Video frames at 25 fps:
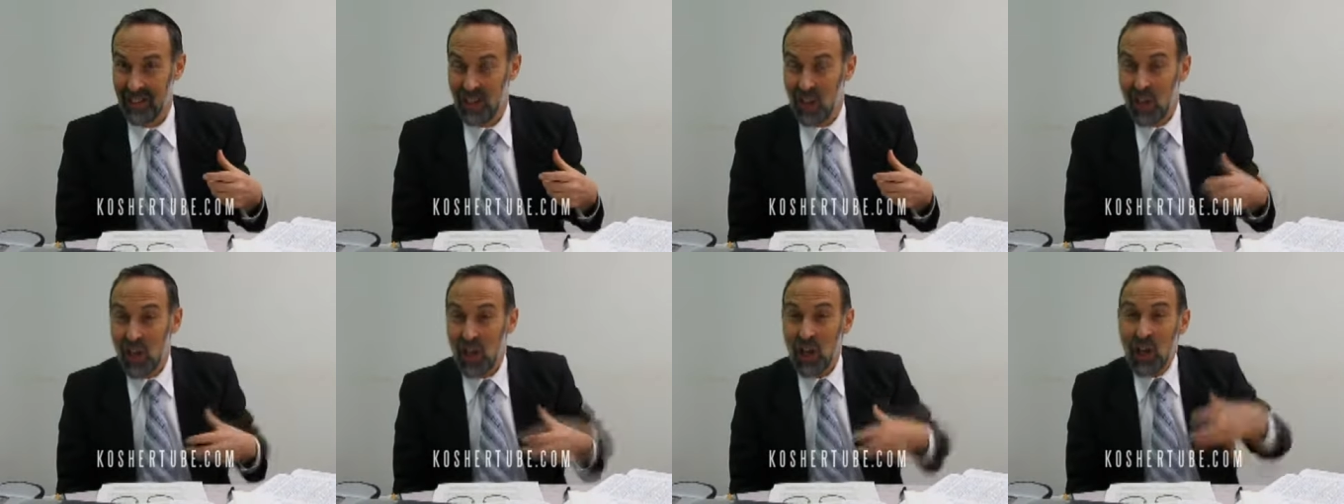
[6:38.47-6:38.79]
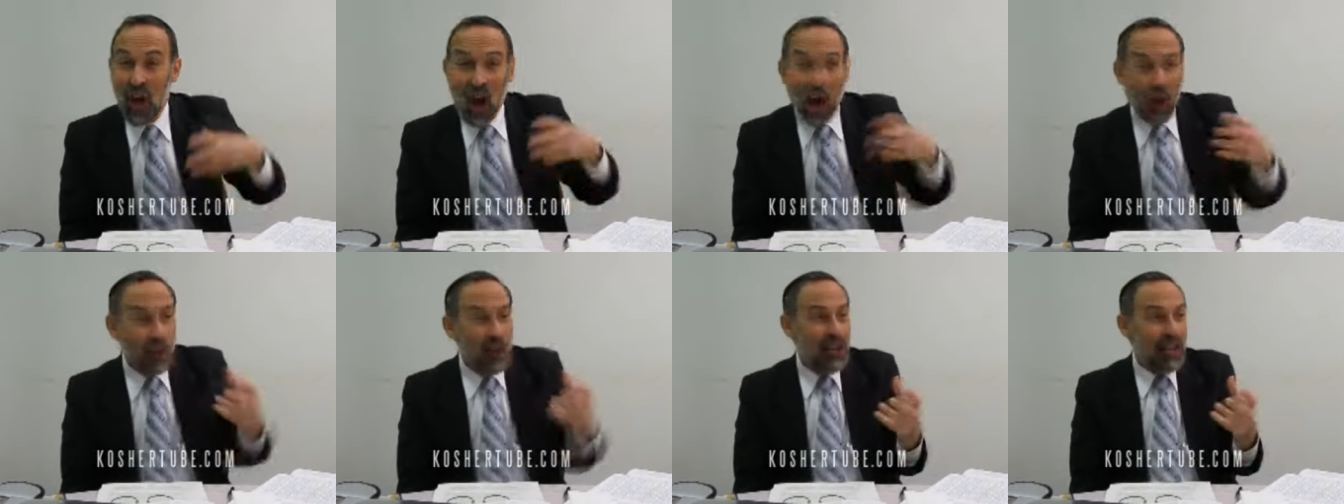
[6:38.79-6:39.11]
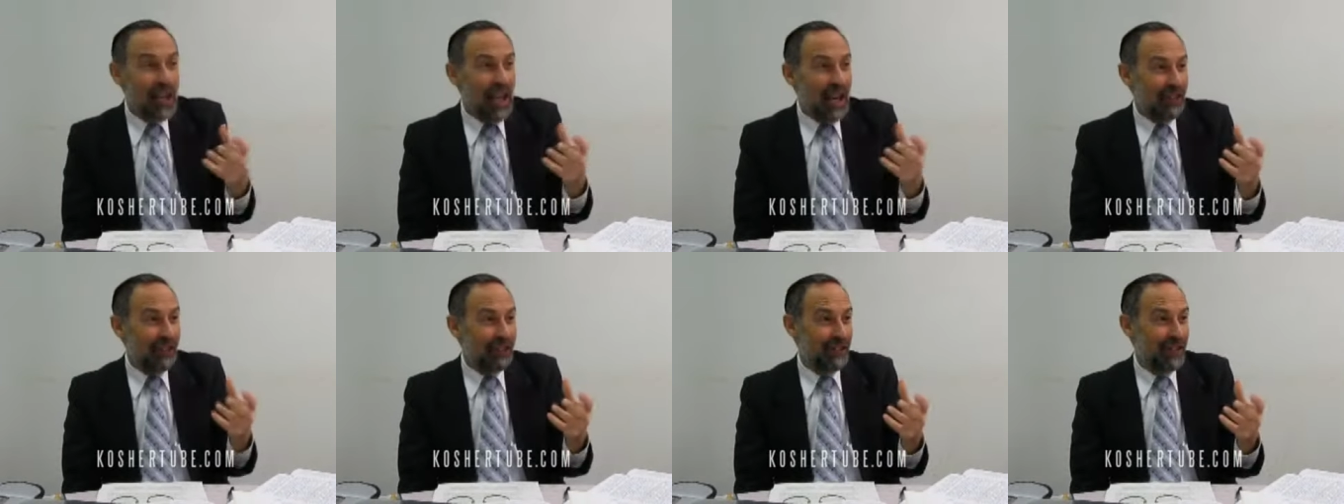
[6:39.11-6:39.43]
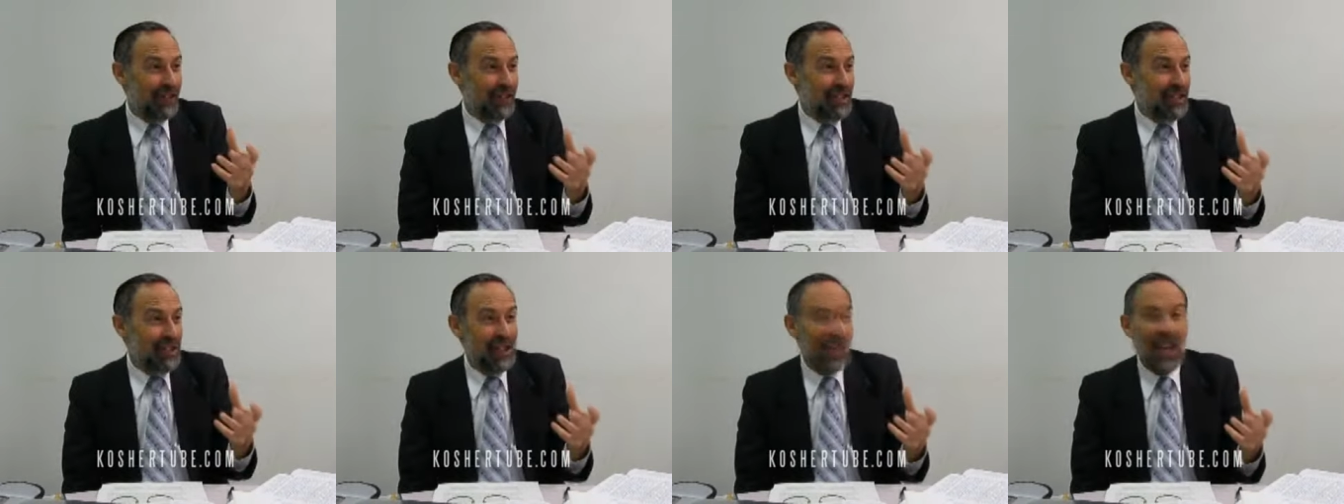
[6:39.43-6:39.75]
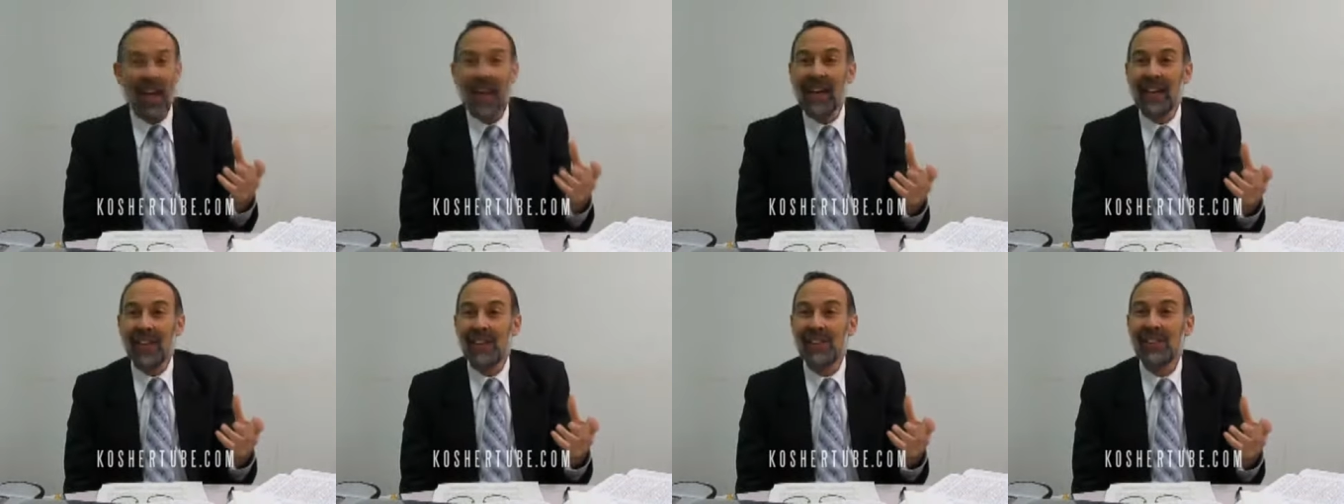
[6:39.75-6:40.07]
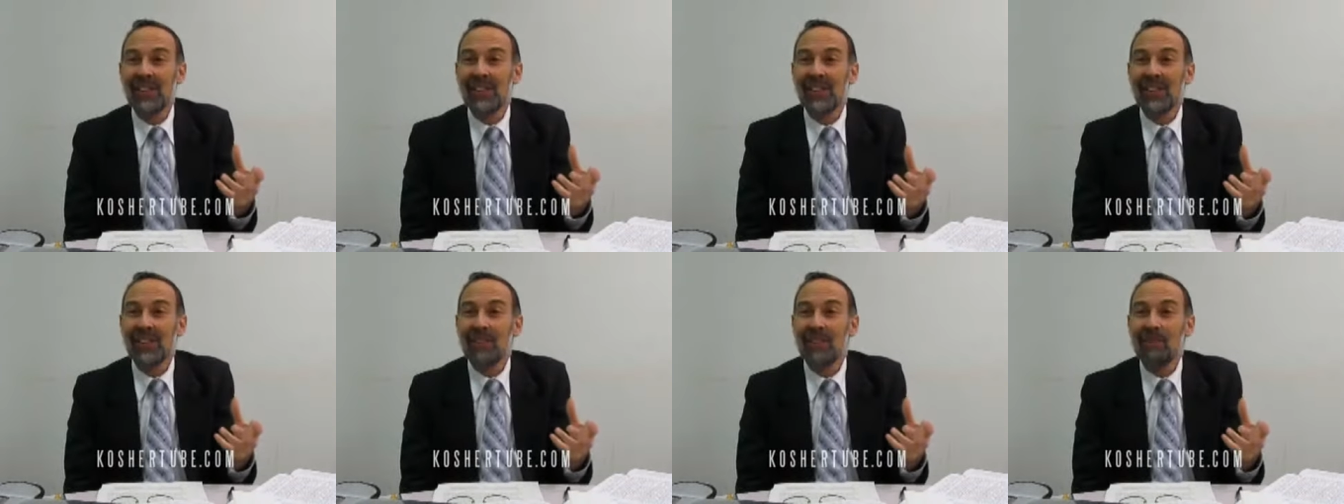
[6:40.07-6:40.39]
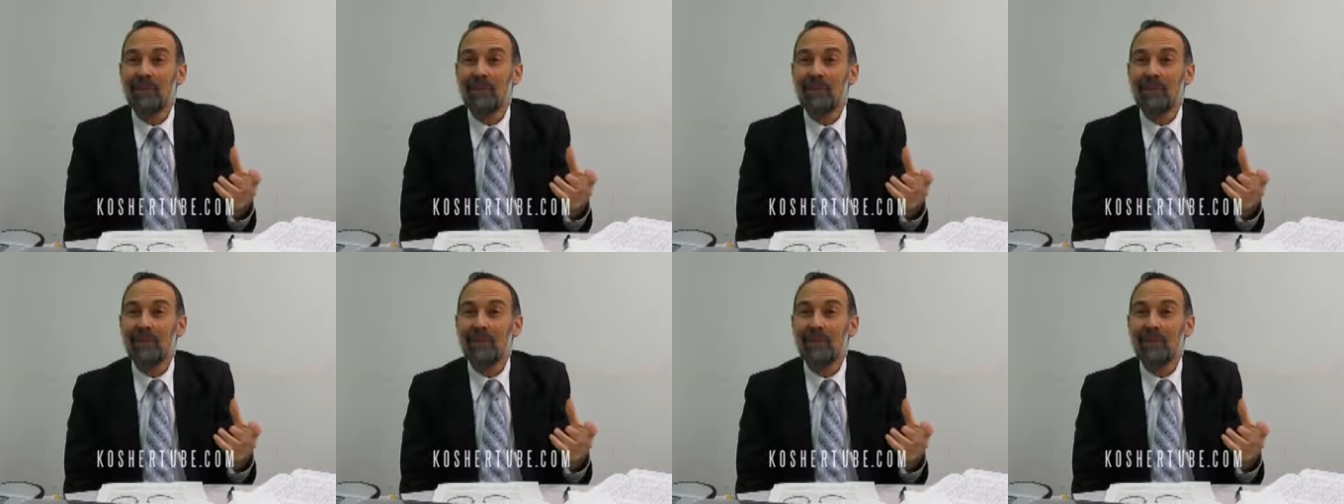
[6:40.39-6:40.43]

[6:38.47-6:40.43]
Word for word: Yosef, in this case,